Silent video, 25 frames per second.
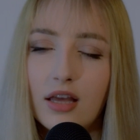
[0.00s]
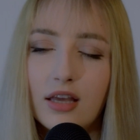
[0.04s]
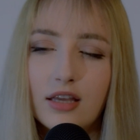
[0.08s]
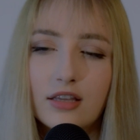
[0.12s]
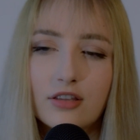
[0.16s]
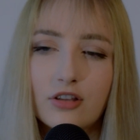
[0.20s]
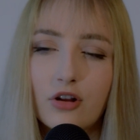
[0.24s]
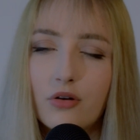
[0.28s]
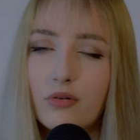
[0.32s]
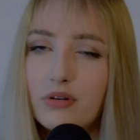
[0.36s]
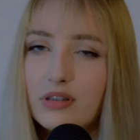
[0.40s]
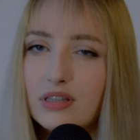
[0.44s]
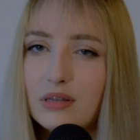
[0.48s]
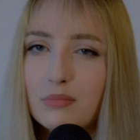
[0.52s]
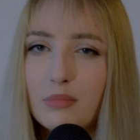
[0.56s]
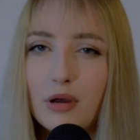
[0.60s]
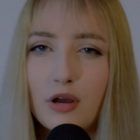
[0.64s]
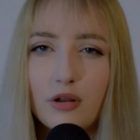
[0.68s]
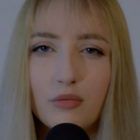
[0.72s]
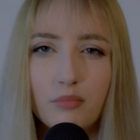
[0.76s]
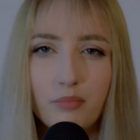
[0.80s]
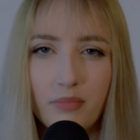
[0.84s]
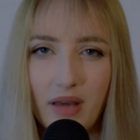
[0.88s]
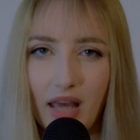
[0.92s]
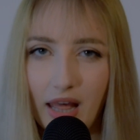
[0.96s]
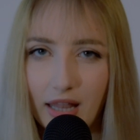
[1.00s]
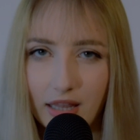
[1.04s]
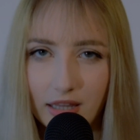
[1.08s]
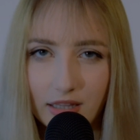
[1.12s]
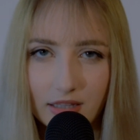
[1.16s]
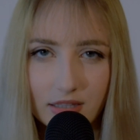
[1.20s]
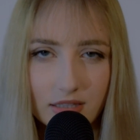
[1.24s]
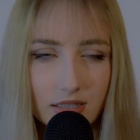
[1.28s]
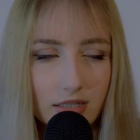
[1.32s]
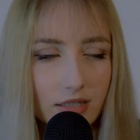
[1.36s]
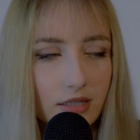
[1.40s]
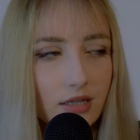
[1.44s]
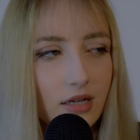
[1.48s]
is always about
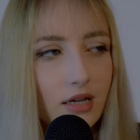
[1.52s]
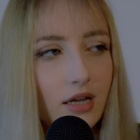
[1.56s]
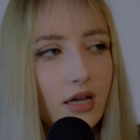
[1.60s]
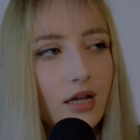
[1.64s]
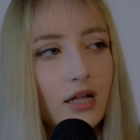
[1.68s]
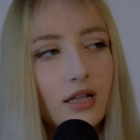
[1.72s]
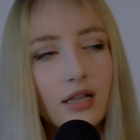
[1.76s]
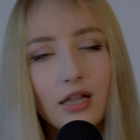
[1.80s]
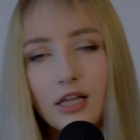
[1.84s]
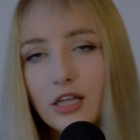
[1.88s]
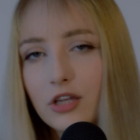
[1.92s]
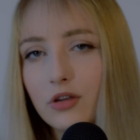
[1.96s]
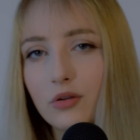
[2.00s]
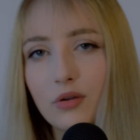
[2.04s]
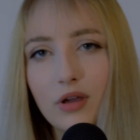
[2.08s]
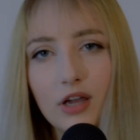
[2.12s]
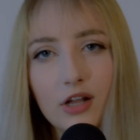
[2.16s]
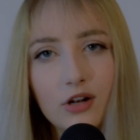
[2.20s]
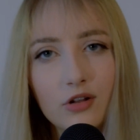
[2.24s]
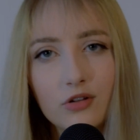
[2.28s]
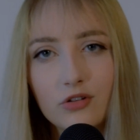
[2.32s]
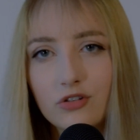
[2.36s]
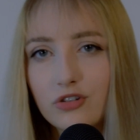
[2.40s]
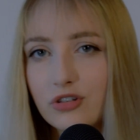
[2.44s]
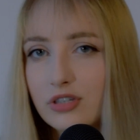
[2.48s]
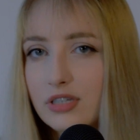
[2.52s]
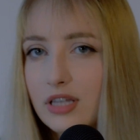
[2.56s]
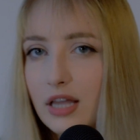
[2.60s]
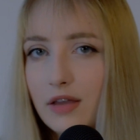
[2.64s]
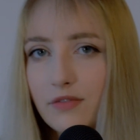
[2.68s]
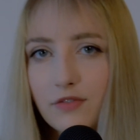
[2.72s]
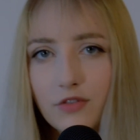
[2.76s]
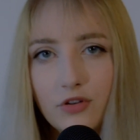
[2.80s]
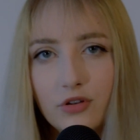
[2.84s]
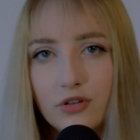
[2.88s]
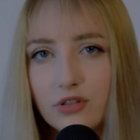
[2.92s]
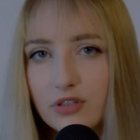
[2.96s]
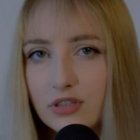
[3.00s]
balance. Like, you cannot just
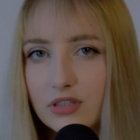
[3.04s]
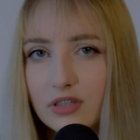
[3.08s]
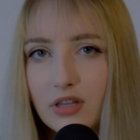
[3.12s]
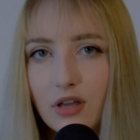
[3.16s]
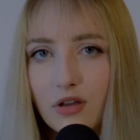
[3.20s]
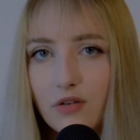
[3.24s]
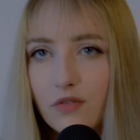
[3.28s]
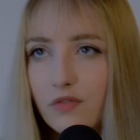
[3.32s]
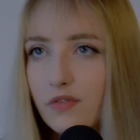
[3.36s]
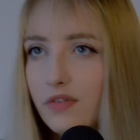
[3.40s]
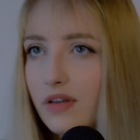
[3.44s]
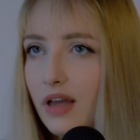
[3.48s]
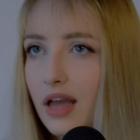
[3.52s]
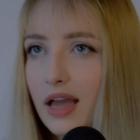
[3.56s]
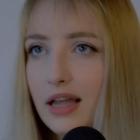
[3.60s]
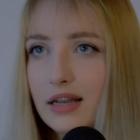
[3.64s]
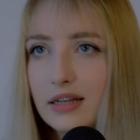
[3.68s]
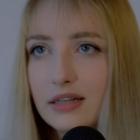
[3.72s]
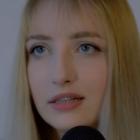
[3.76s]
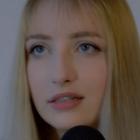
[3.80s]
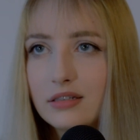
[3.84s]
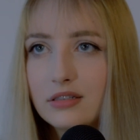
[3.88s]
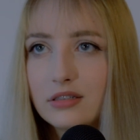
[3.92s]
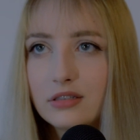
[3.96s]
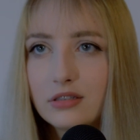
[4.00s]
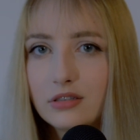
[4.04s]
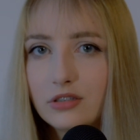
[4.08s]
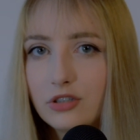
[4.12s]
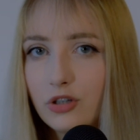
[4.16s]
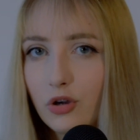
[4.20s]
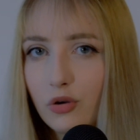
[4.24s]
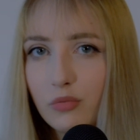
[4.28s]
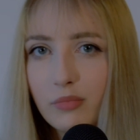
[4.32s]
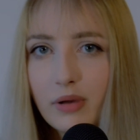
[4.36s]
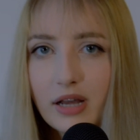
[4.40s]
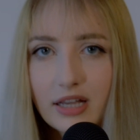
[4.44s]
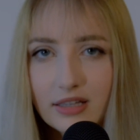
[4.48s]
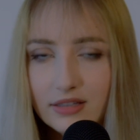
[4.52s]
have good stuff and
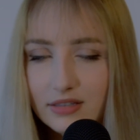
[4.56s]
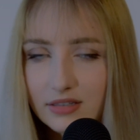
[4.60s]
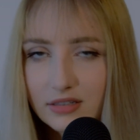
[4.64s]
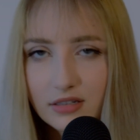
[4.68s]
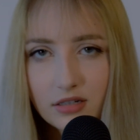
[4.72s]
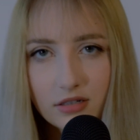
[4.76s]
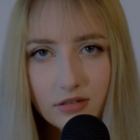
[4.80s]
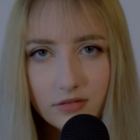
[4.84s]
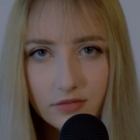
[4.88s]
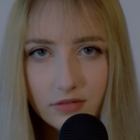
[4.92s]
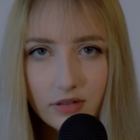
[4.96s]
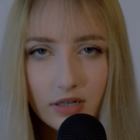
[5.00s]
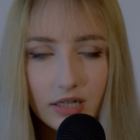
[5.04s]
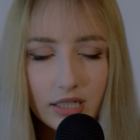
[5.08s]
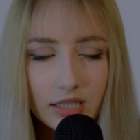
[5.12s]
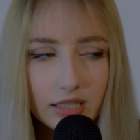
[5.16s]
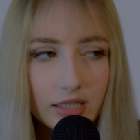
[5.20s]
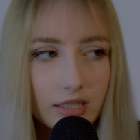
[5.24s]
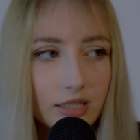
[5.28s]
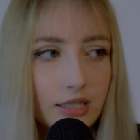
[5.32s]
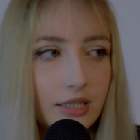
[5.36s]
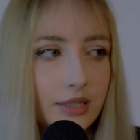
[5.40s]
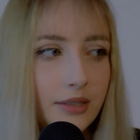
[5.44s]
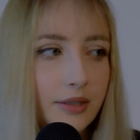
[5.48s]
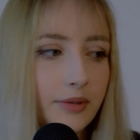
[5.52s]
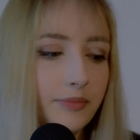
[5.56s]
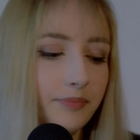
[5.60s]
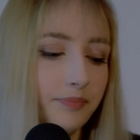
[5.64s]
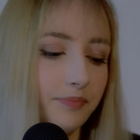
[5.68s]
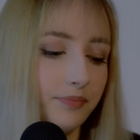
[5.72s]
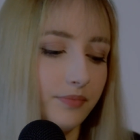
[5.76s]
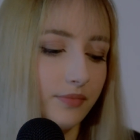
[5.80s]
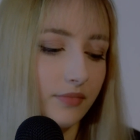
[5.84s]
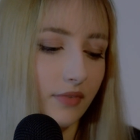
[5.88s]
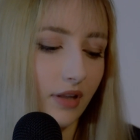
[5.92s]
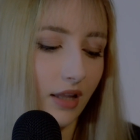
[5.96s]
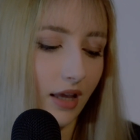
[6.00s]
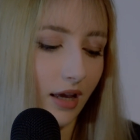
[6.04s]
no bad stuff, right?
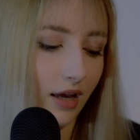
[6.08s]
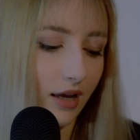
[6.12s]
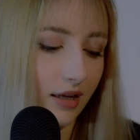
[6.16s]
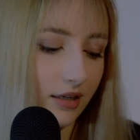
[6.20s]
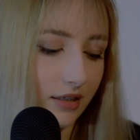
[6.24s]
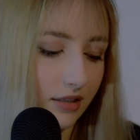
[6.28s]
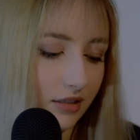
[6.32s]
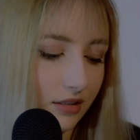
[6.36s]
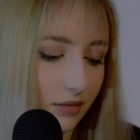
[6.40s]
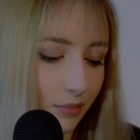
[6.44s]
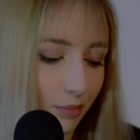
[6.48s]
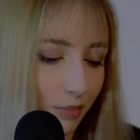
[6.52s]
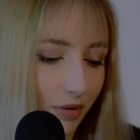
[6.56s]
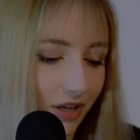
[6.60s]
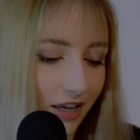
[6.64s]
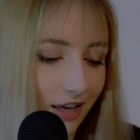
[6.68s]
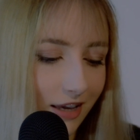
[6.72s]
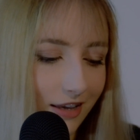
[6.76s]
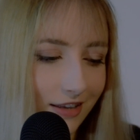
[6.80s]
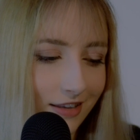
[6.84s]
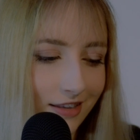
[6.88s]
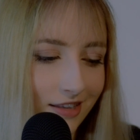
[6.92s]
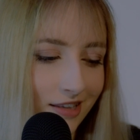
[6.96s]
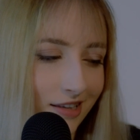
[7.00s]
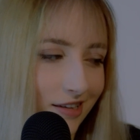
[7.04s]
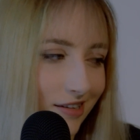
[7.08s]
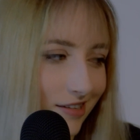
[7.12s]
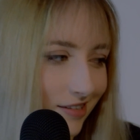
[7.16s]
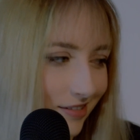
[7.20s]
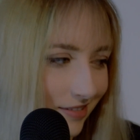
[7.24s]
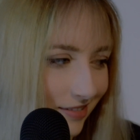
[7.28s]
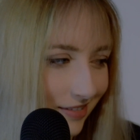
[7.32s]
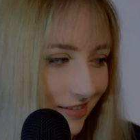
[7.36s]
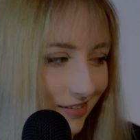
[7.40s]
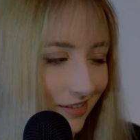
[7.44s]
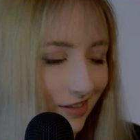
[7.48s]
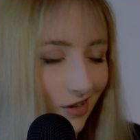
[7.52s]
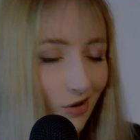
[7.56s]
And because
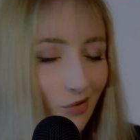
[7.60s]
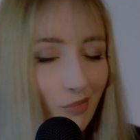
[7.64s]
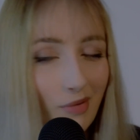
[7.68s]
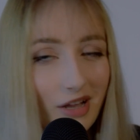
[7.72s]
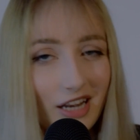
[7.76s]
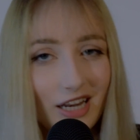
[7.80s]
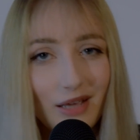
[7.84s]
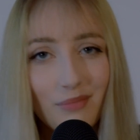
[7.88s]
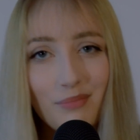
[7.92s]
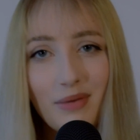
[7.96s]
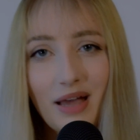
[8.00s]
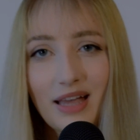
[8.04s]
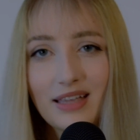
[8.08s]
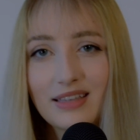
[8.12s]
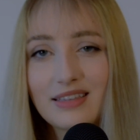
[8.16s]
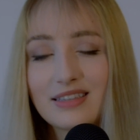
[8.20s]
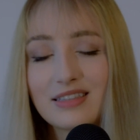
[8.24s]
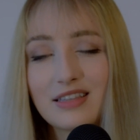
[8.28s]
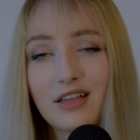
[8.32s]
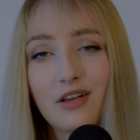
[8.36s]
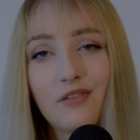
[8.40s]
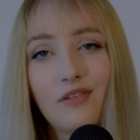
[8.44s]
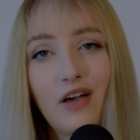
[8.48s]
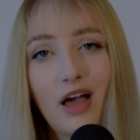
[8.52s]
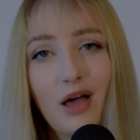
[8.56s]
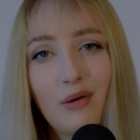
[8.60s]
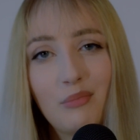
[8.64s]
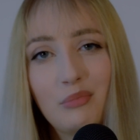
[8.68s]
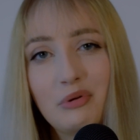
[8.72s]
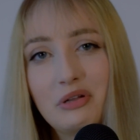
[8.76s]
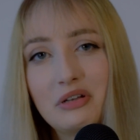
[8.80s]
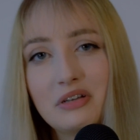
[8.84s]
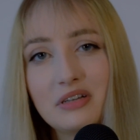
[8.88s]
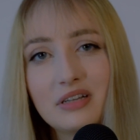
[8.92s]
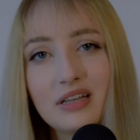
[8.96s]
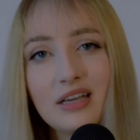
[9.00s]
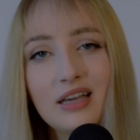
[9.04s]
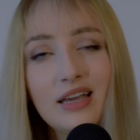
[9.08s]
so many bad stuff
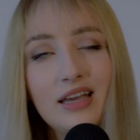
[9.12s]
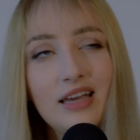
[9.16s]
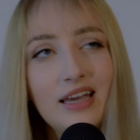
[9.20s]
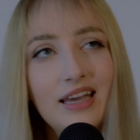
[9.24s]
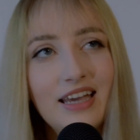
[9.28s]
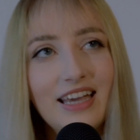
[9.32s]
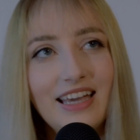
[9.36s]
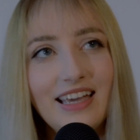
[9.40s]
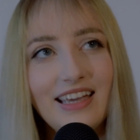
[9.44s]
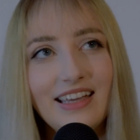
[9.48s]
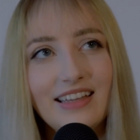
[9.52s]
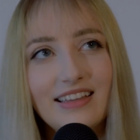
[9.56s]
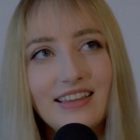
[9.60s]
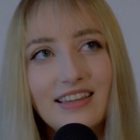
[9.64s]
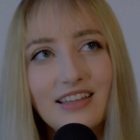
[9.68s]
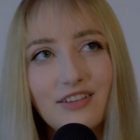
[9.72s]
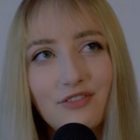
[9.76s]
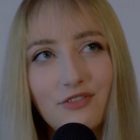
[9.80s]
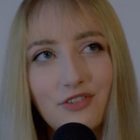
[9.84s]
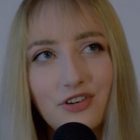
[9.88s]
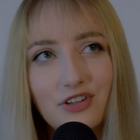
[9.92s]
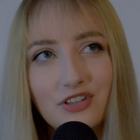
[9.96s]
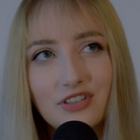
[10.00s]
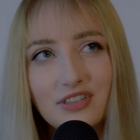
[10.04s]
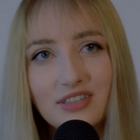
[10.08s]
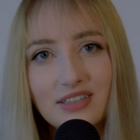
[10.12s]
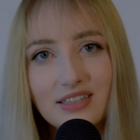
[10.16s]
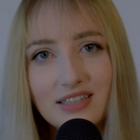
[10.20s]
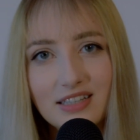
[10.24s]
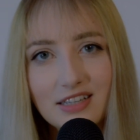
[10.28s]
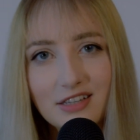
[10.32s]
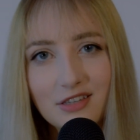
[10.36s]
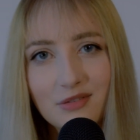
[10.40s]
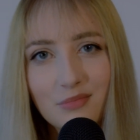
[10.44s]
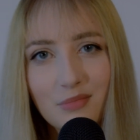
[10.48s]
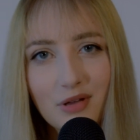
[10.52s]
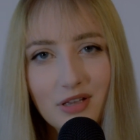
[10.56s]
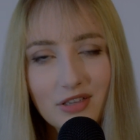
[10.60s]
happened in the first
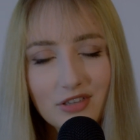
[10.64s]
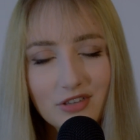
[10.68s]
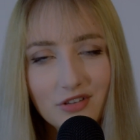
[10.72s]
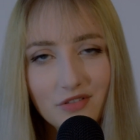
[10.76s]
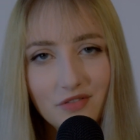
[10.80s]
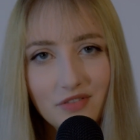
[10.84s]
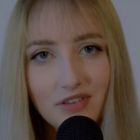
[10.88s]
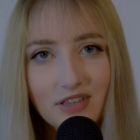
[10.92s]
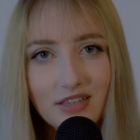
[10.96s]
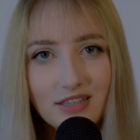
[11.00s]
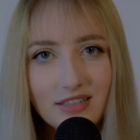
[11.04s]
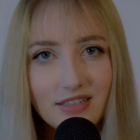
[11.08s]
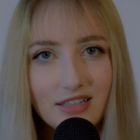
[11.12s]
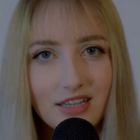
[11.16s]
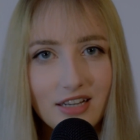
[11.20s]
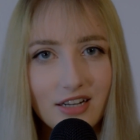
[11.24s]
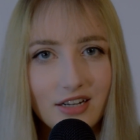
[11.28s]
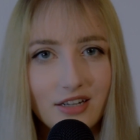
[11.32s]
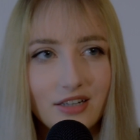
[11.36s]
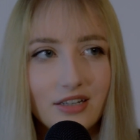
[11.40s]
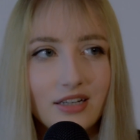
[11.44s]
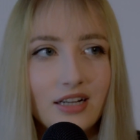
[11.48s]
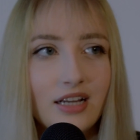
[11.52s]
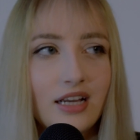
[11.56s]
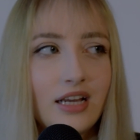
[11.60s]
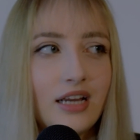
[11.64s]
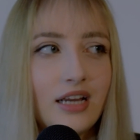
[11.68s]
6 months of this year,